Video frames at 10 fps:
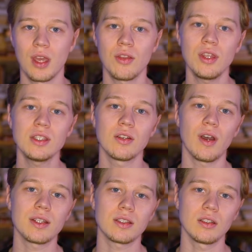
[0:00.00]
These
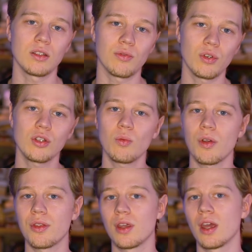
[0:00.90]
devices interfere
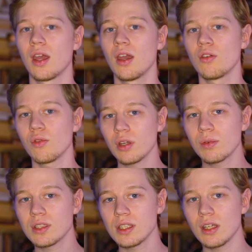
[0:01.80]
with the
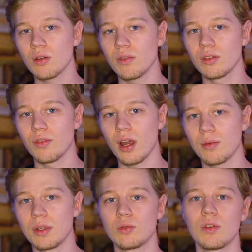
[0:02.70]
frequency environment,